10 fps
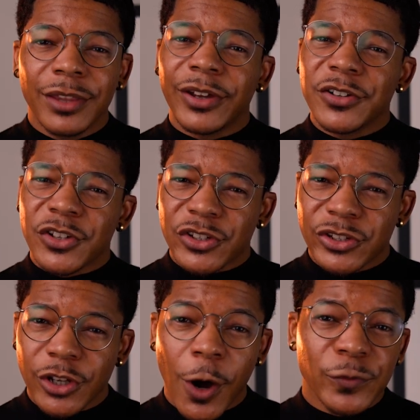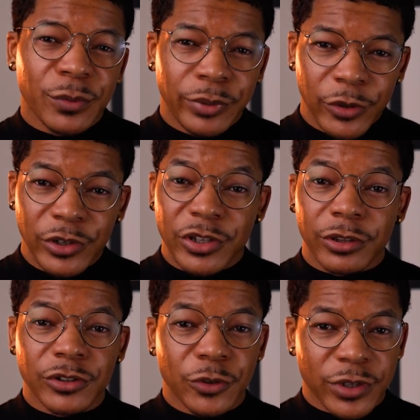There's a soft beauty to
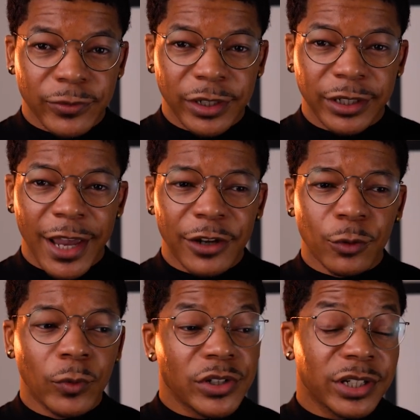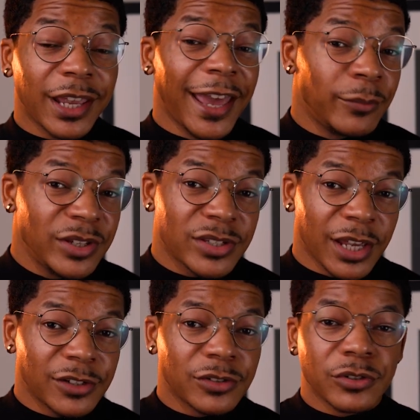the Josephine candle, which can be
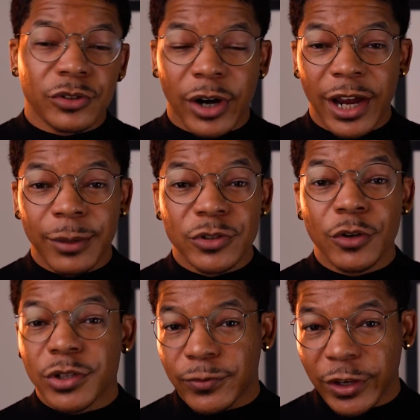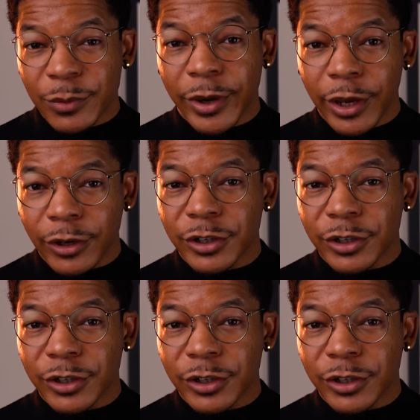said to describe Josephine Baker